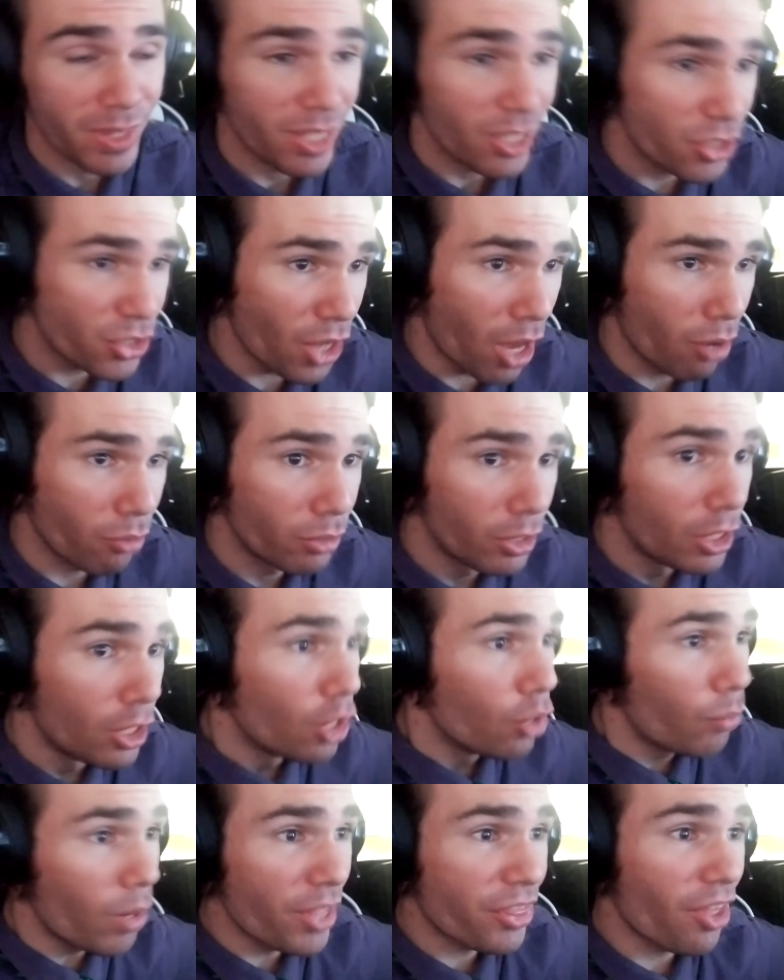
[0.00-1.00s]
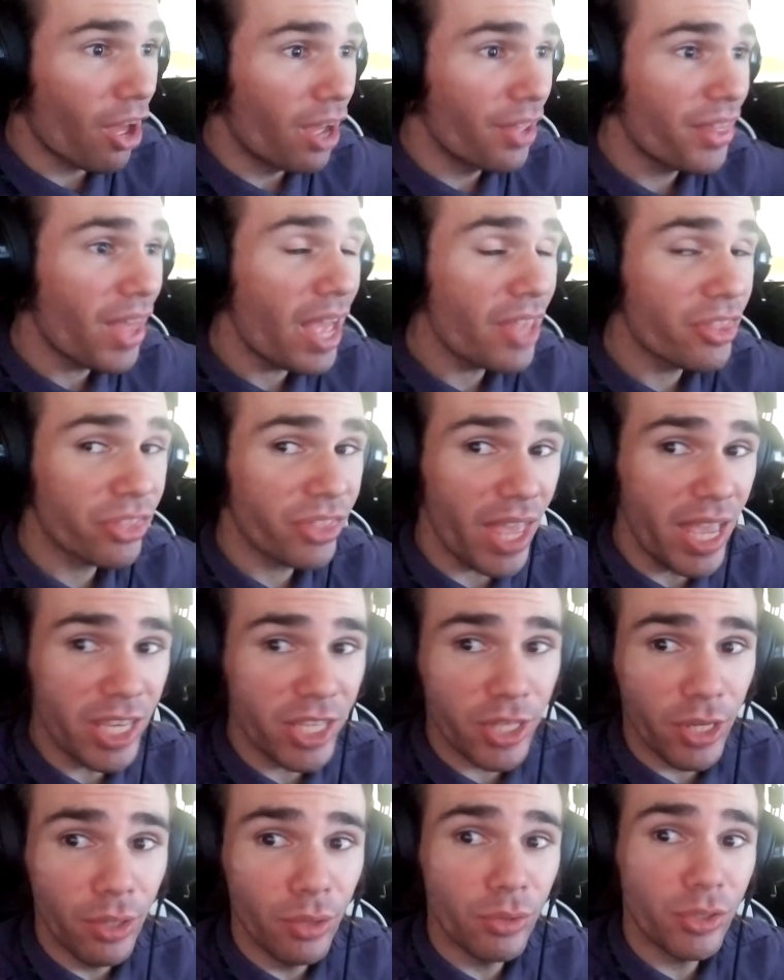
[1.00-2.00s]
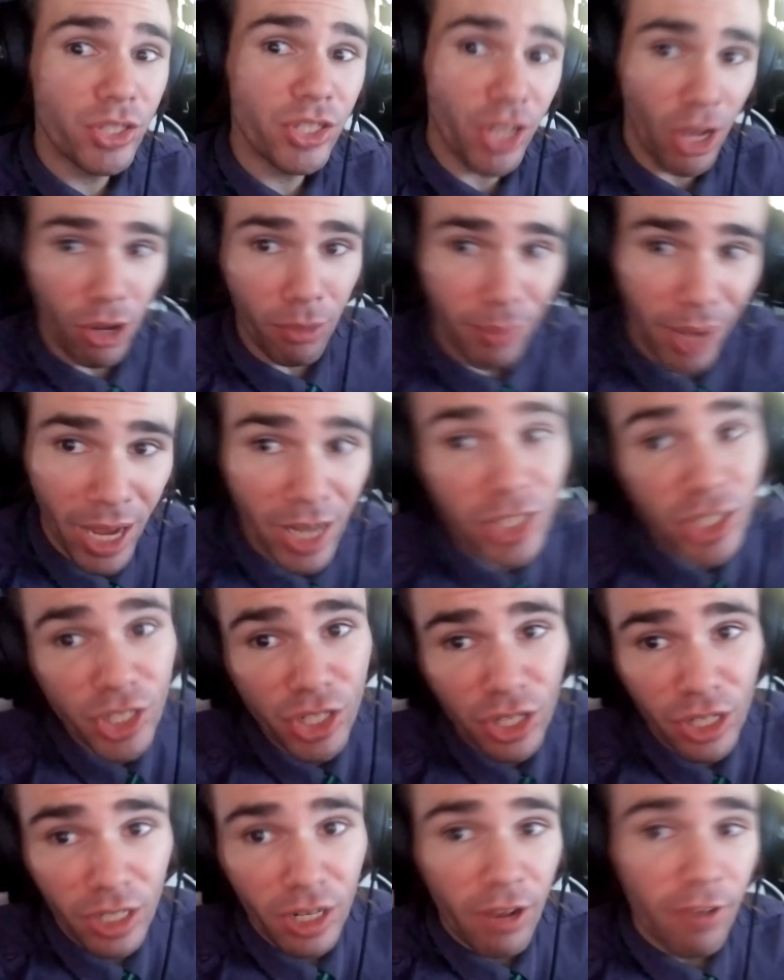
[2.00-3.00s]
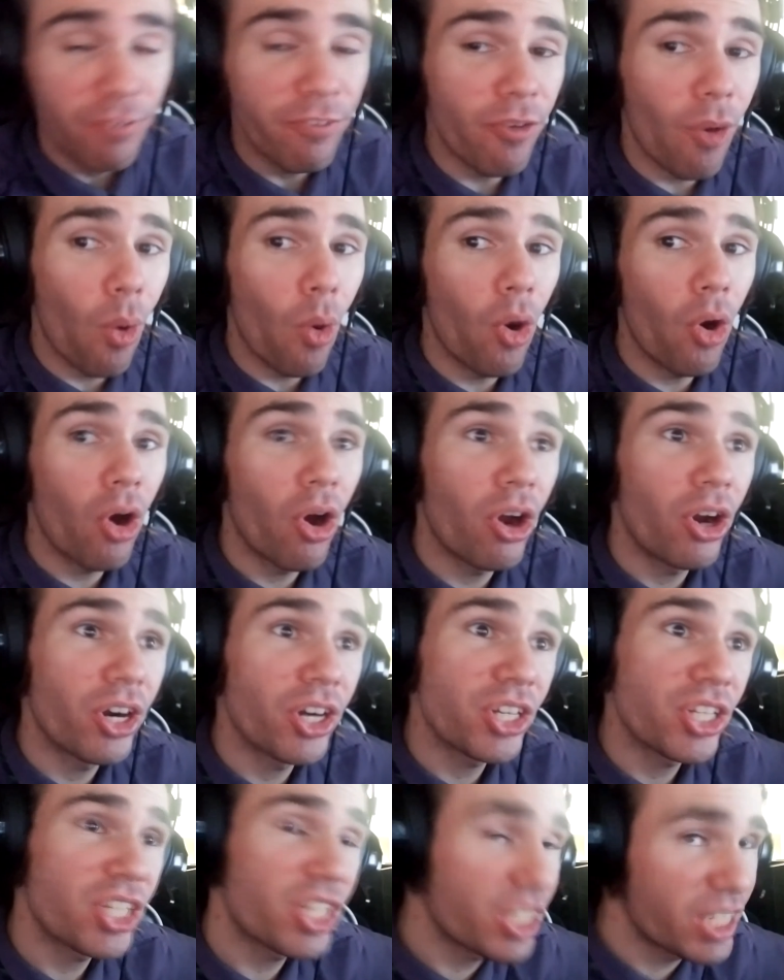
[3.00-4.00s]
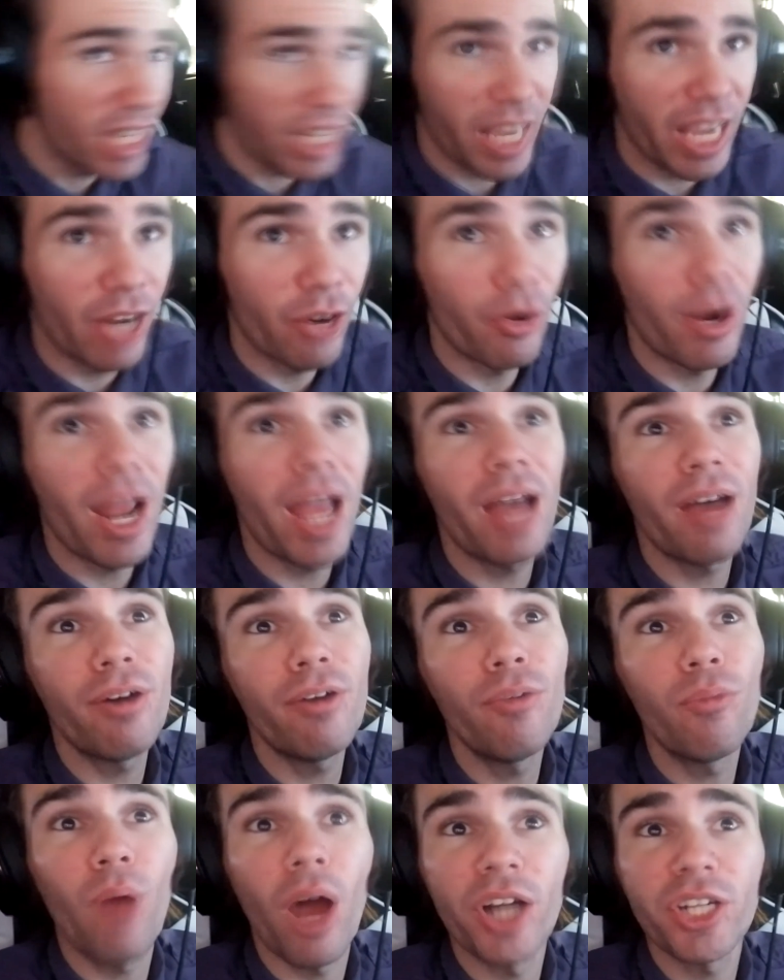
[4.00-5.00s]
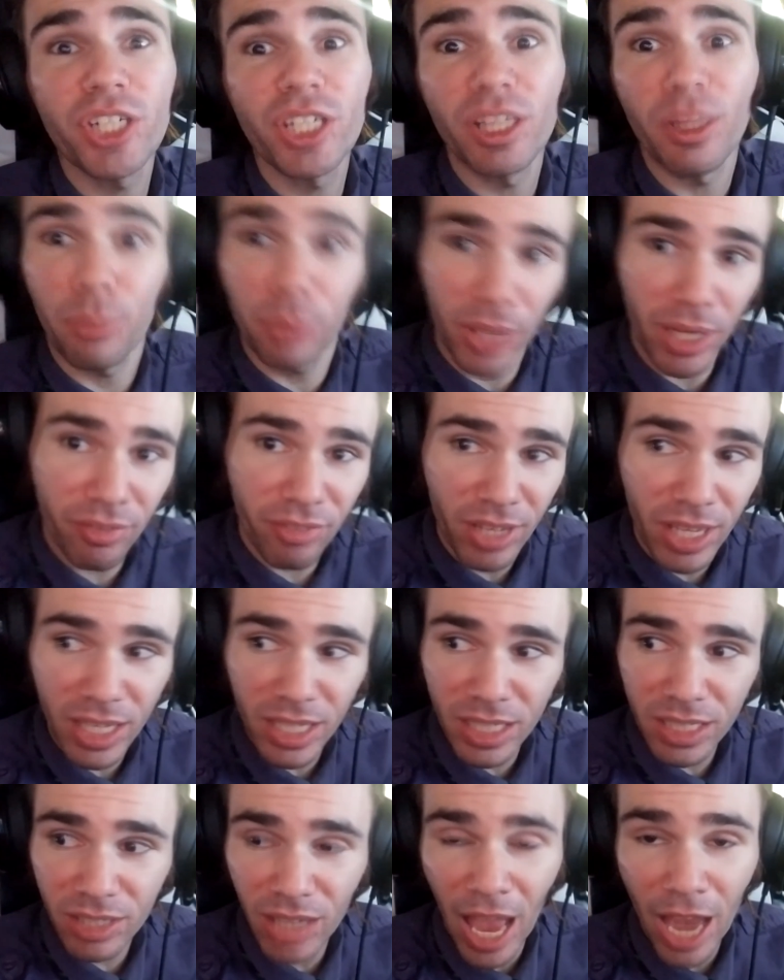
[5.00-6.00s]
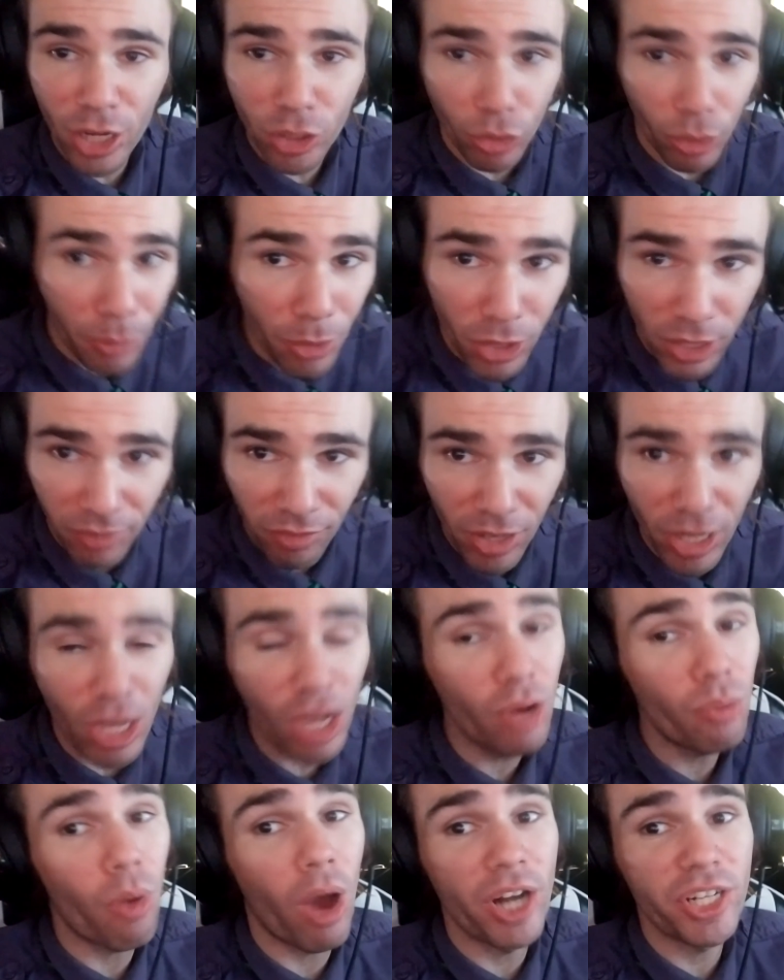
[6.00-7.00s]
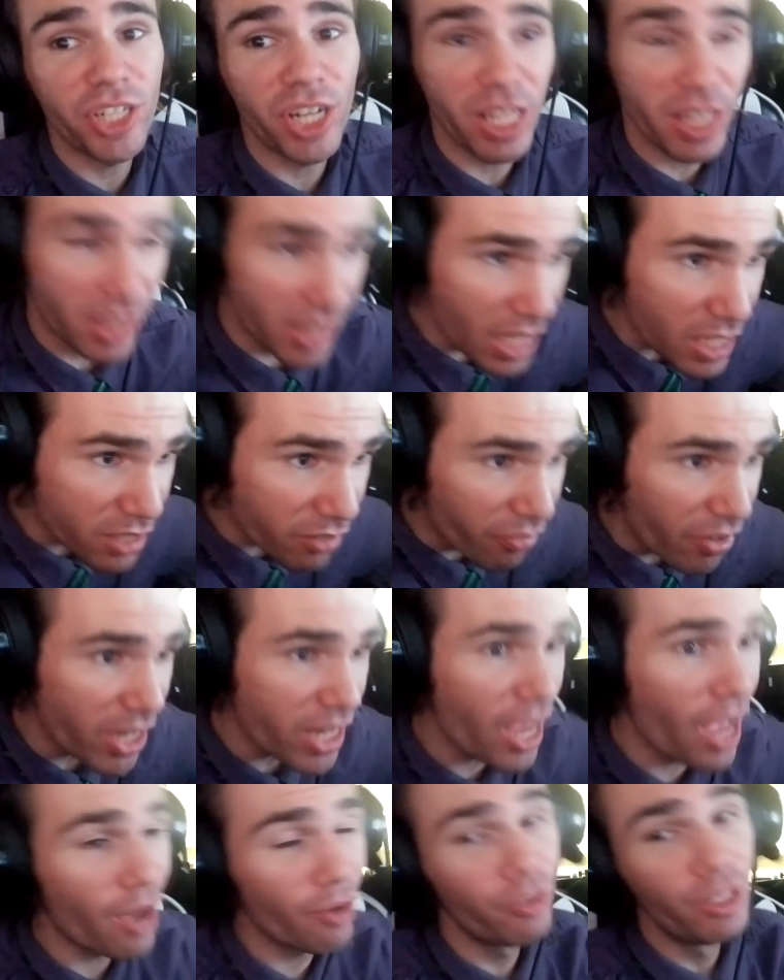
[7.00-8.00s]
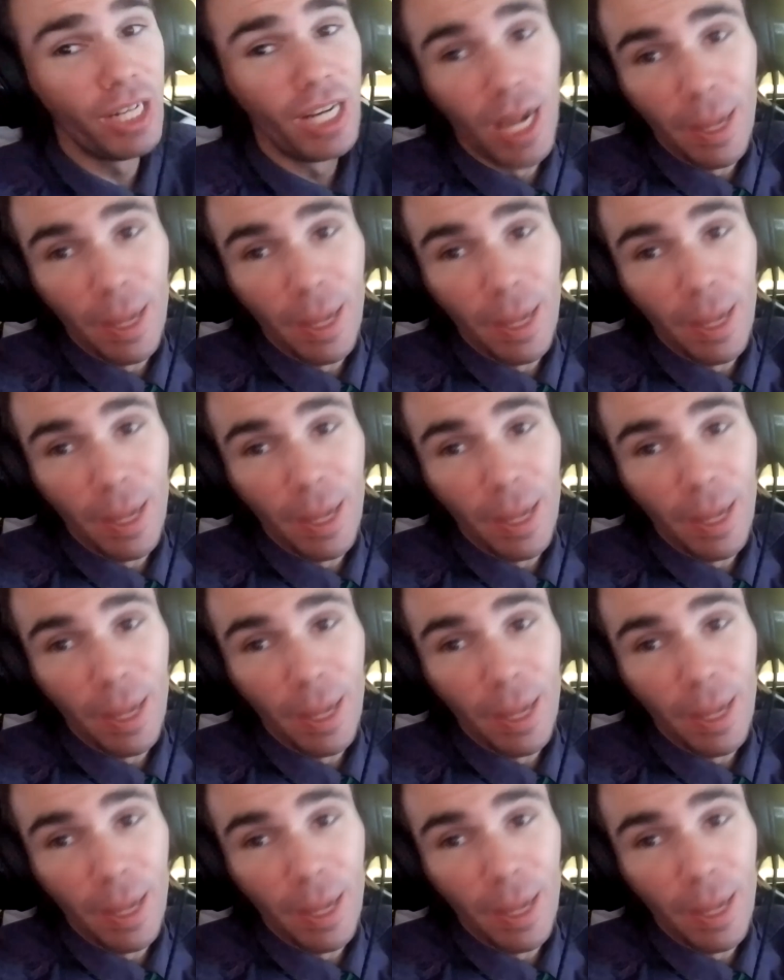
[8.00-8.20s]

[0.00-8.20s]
So, with all that, thank you so much for sticking around, watching the previous actual music video, watching this video.